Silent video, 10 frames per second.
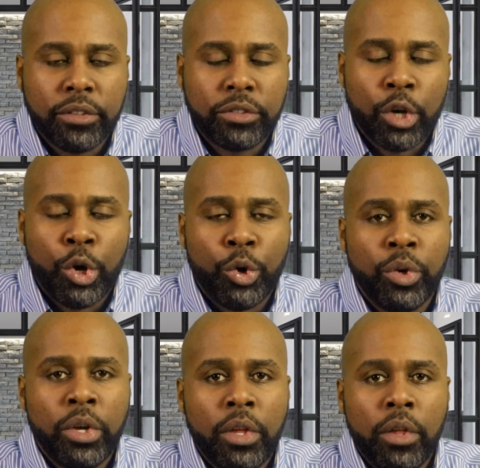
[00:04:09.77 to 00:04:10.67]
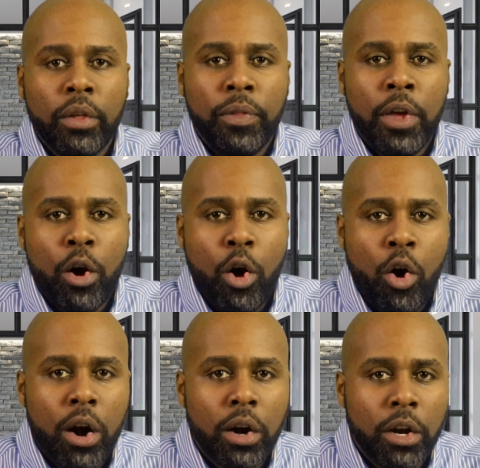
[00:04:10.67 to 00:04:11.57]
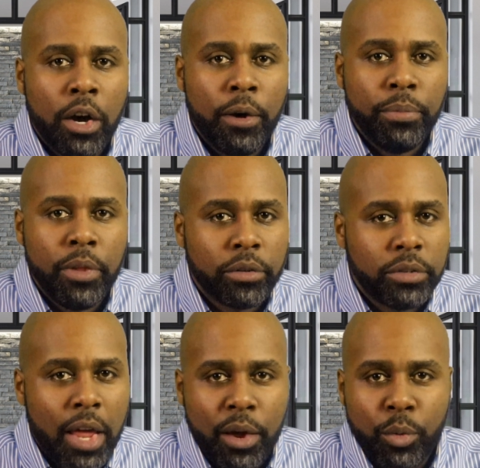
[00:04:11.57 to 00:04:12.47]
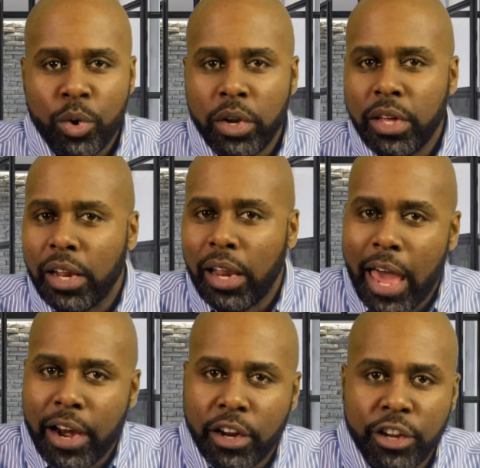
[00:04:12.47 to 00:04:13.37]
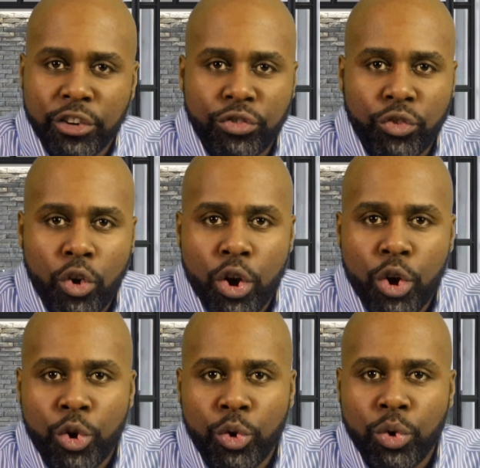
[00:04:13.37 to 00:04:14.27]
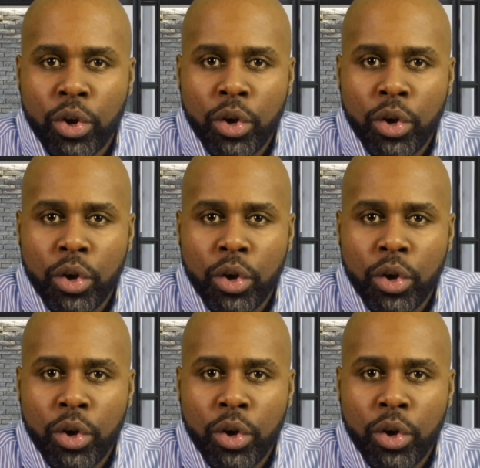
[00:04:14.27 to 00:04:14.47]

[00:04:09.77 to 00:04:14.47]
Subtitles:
So there's not really a lot of control